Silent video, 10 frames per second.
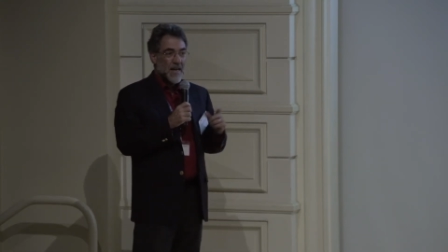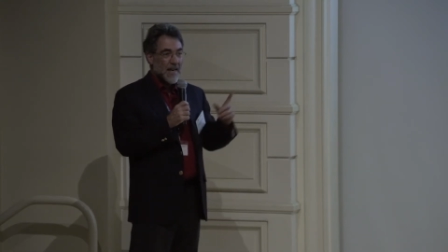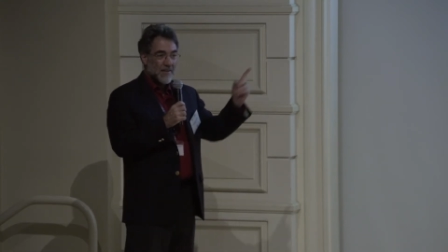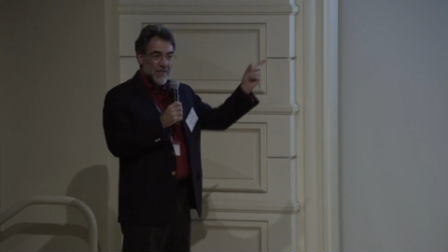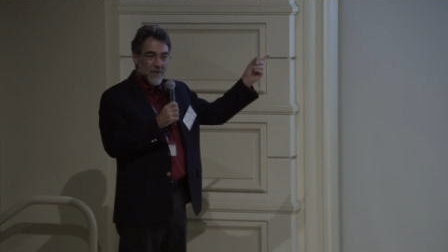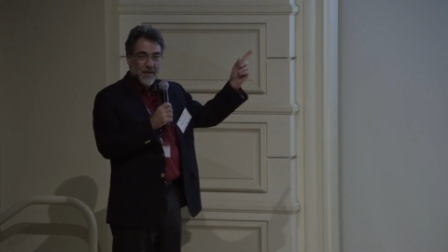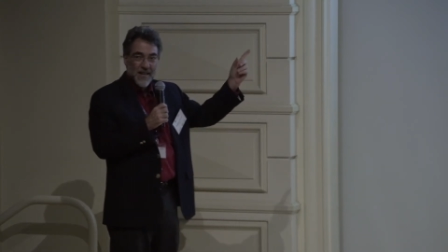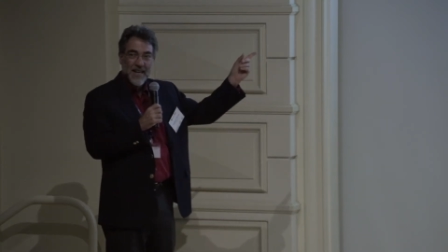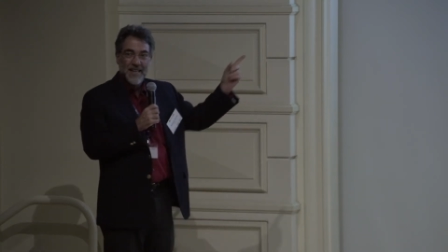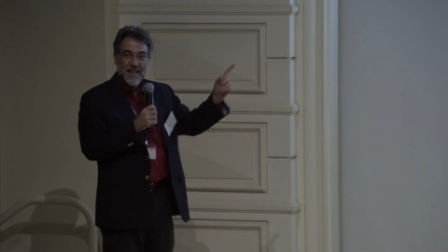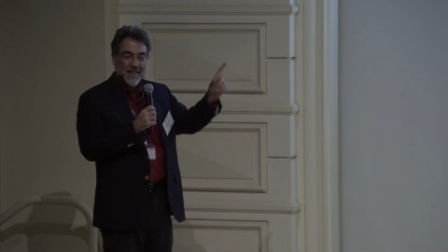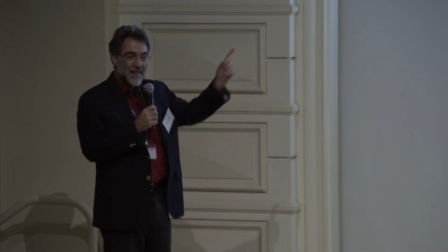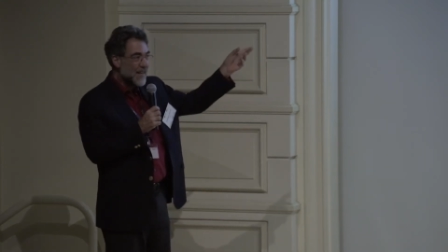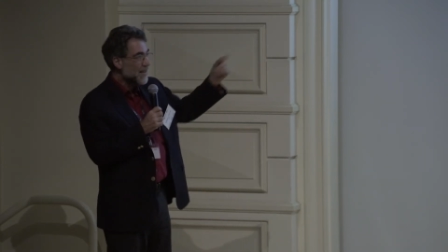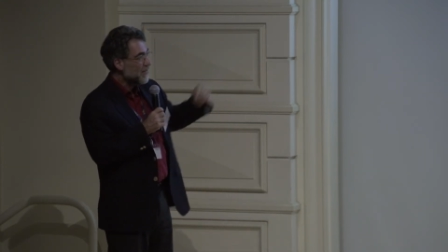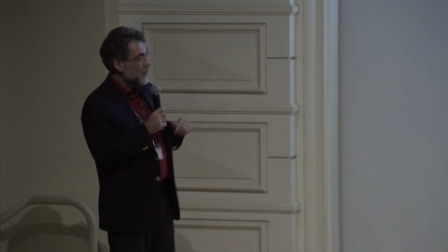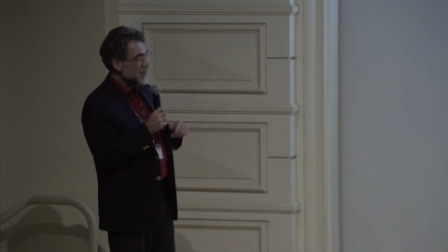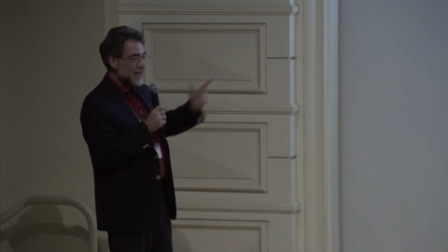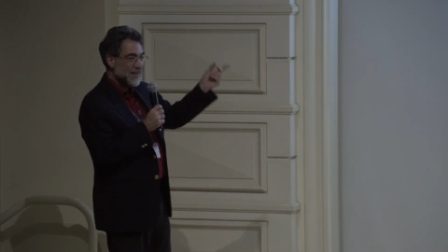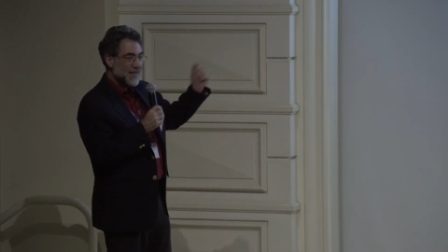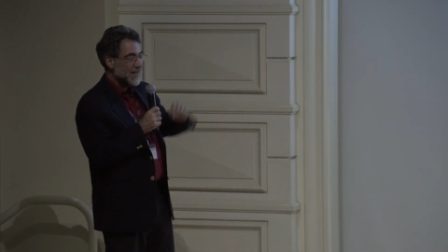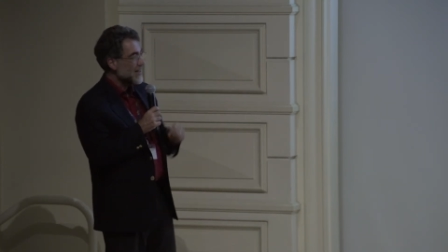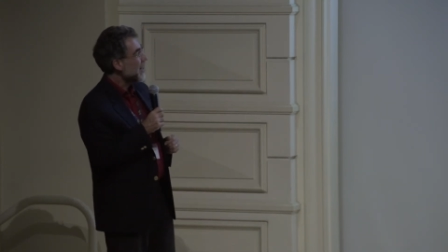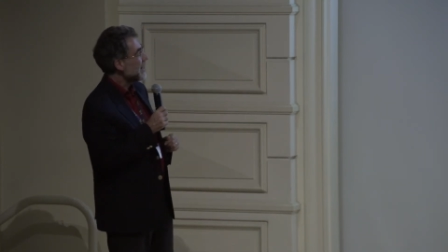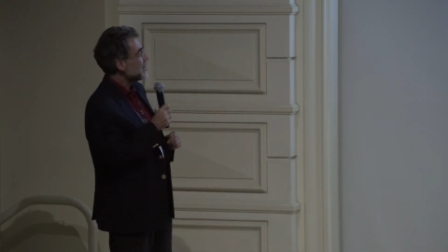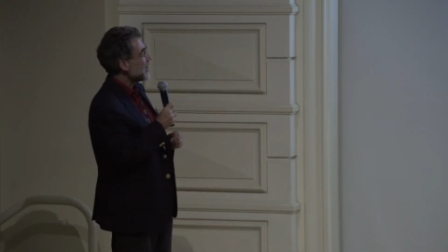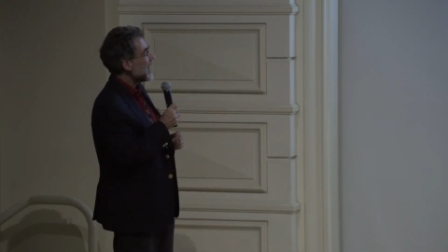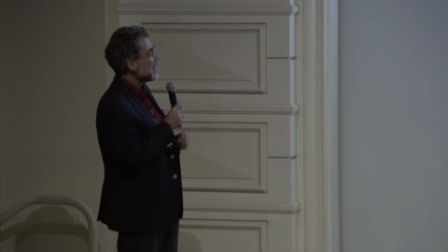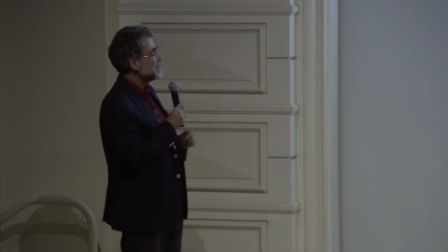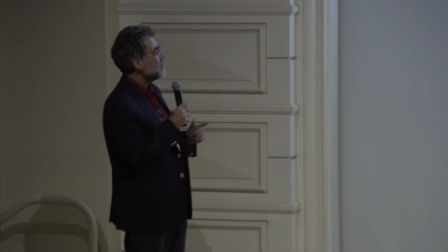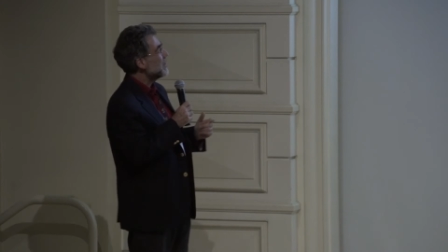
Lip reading: And if you click on that link, of course, it's just a slide. You can't,